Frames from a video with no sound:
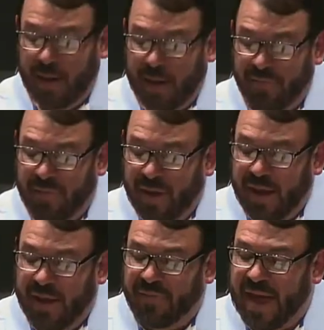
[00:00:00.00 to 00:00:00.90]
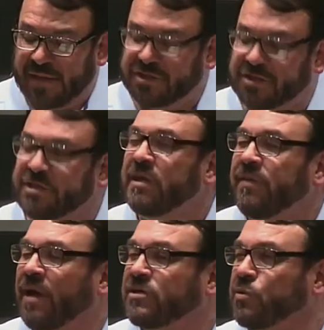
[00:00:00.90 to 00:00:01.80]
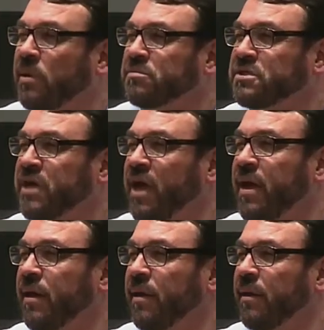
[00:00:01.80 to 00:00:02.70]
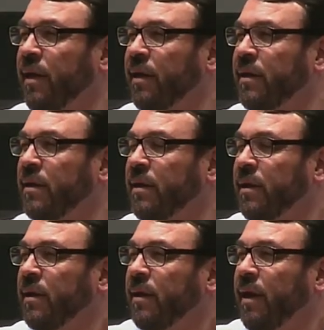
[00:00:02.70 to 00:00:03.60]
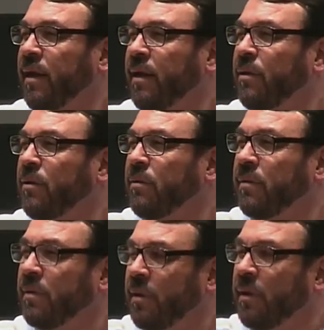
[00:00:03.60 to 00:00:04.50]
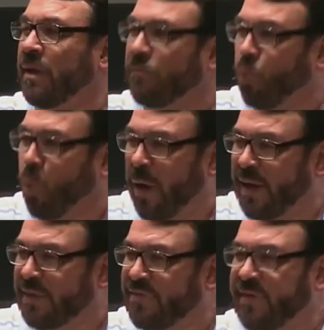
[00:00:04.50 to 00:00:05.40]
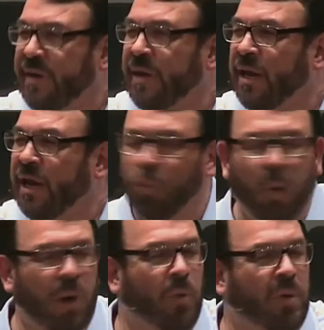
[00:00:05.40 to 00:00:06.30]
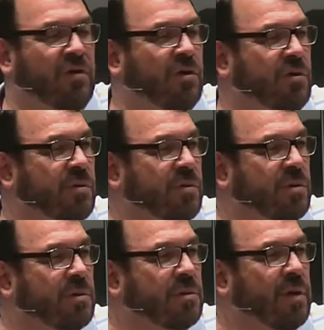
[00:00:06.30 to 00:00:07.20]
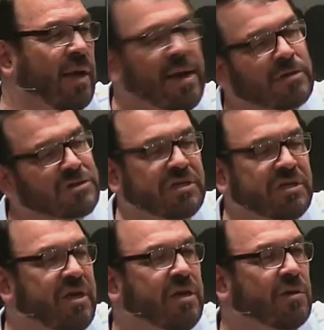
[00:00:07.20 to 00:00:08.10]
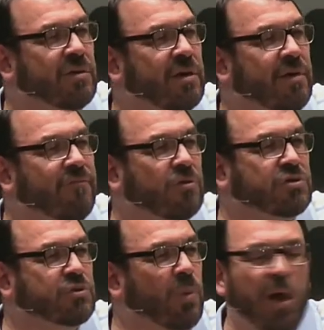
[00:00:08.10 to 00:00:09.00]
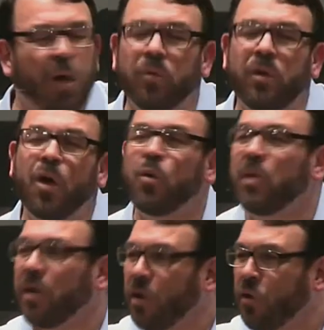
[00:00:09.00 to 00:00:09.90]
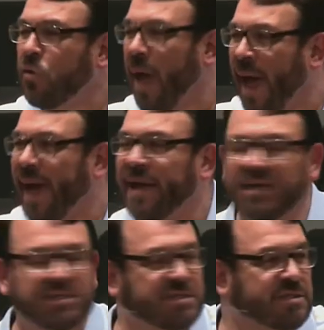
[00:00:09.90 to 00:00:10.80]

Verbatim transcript: And that's what I'm saying in witnessing and in what we do. And here's the deal. Folks, we don't know who has